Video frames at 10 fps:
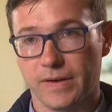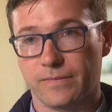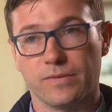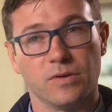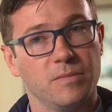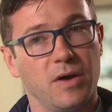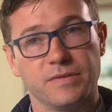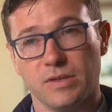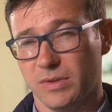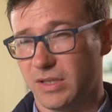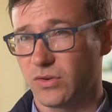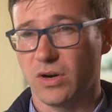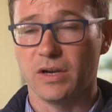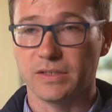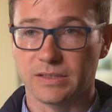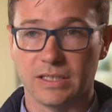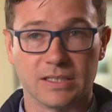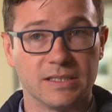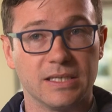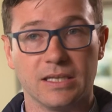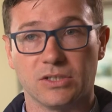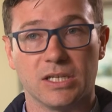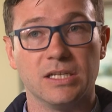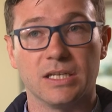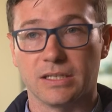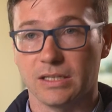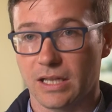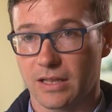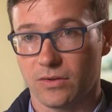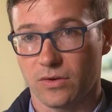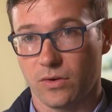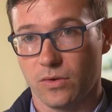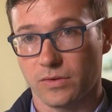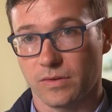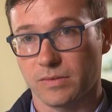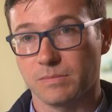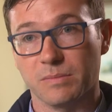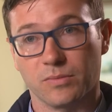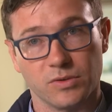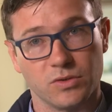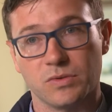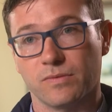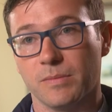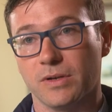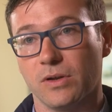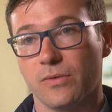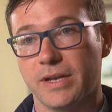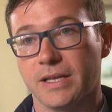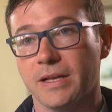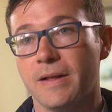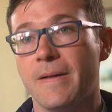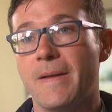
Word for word: fit for them. Obviously, with the cross, you can see Chindit and that sort of horse has been produced from it already.